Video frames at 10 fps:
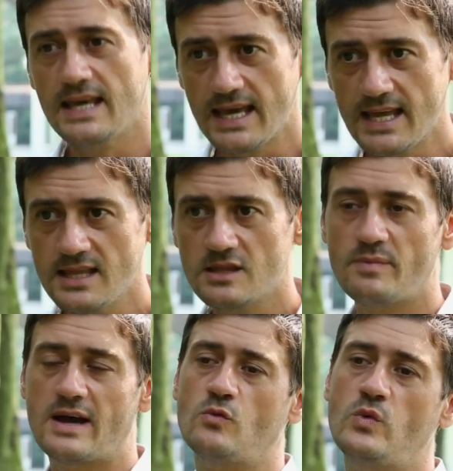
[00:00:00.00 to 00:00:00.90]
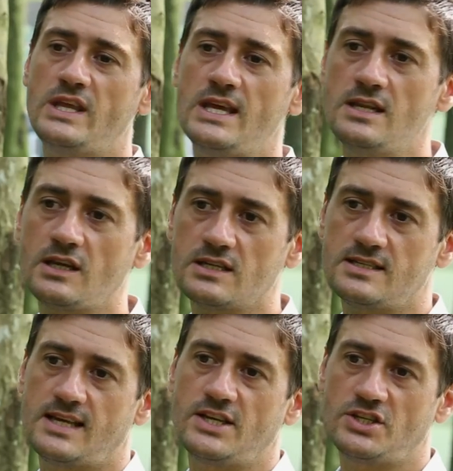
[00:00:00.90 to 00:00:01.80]
in the within the
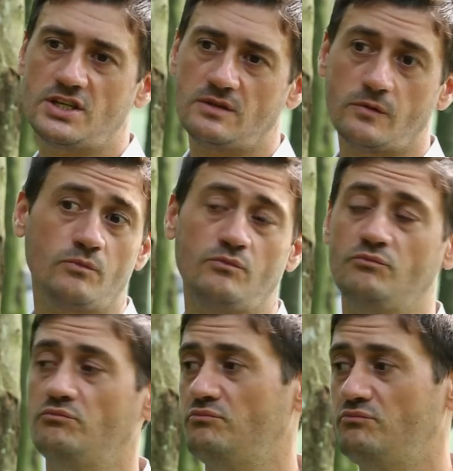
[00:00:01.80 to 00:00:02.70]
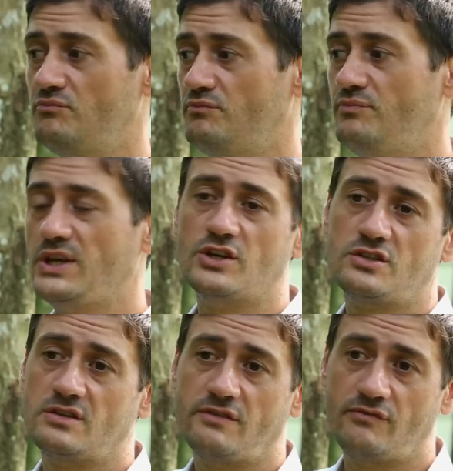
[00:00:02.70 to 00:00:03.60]
concession
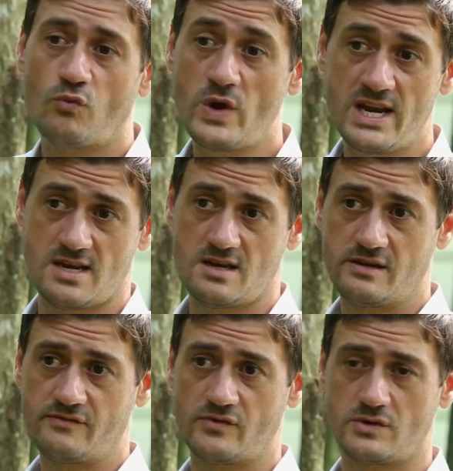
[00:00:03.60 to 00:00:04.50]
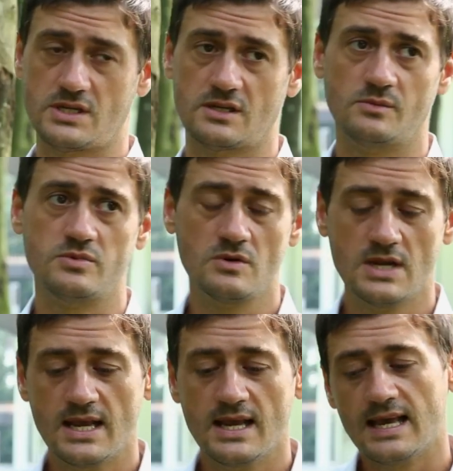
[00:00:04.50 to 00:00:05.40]
because of wind, for example.
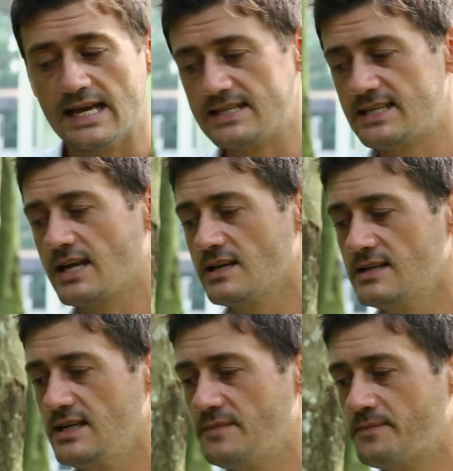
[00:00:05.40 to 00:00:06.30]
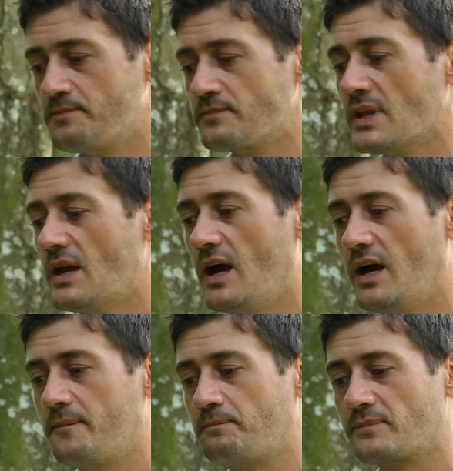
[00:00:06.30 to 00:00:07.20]
And secondly,
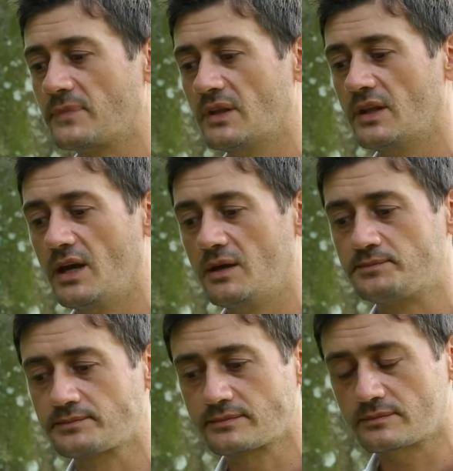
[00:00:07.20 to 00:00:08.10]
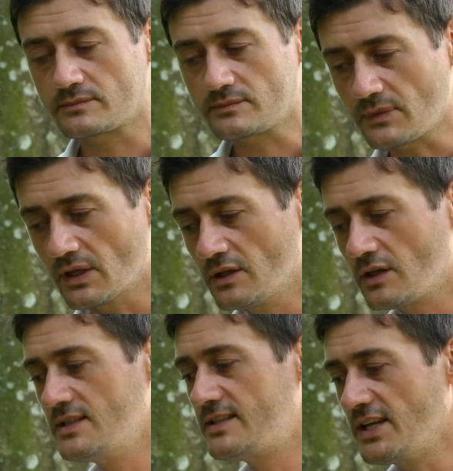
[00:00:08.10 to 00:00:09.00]
um, um, the
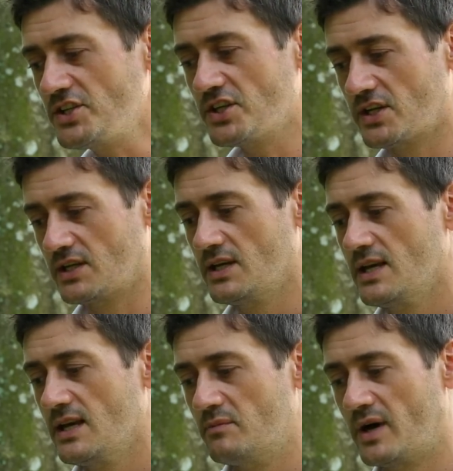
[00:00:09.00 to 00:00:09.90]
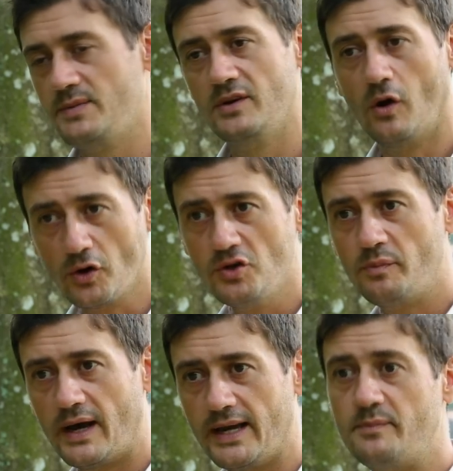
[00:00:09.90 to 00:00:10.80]
concession might be
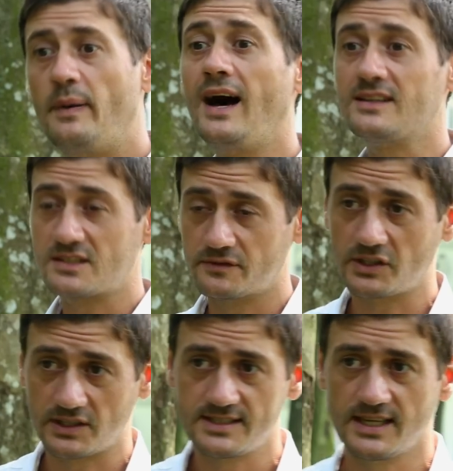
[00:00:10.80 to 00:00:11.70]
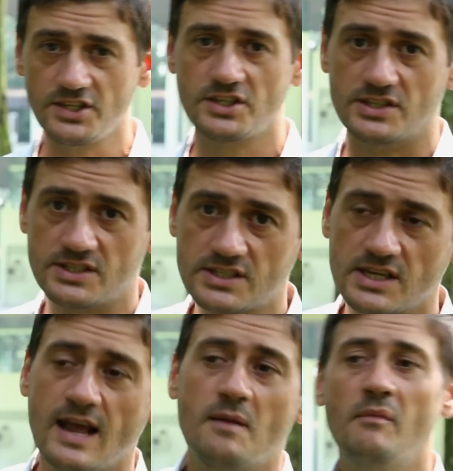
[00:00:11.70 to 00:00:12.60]
occupied, parts of the concessions
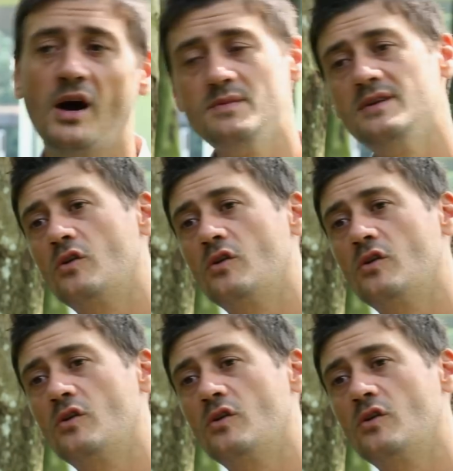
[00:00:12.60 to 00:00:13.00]
might be